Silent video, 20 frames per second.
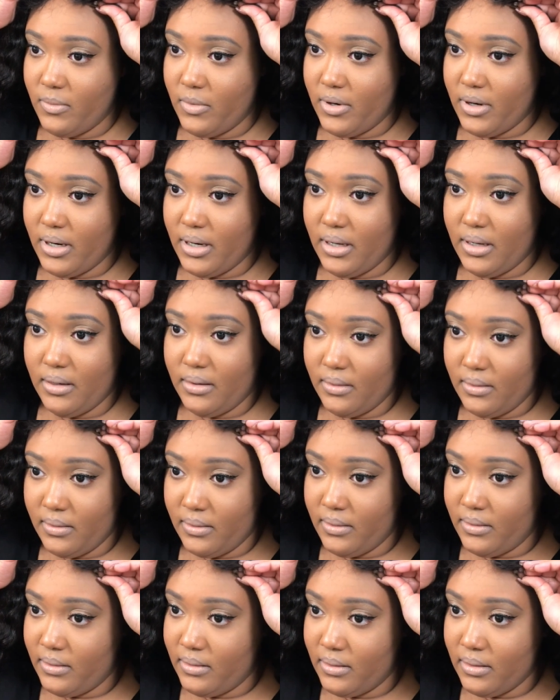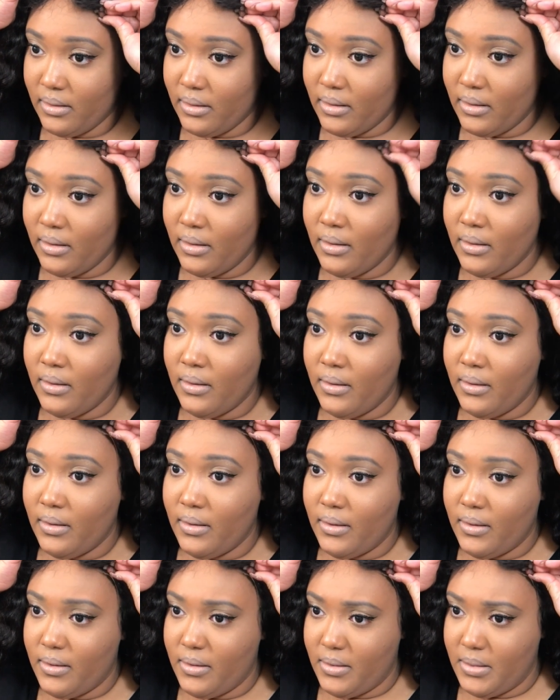wearing
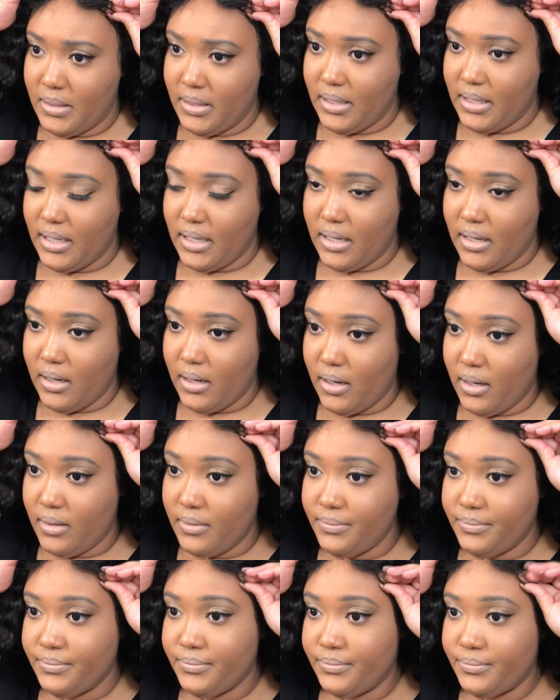curly hair.